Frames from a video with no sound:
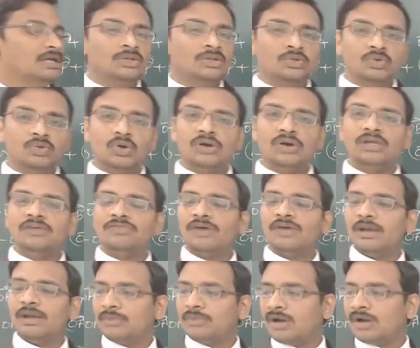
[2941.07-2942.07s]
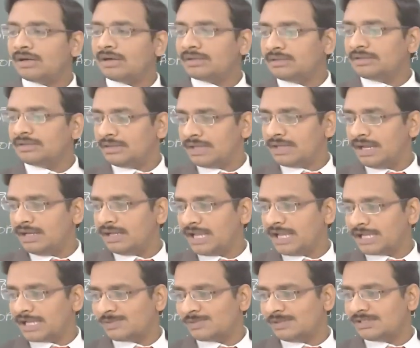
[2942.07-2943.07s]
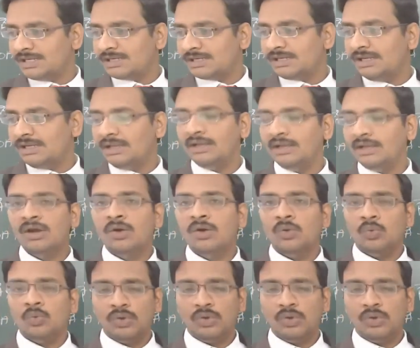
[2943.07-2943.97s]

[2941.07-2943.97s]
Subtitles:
though if I am not telling explicitly, we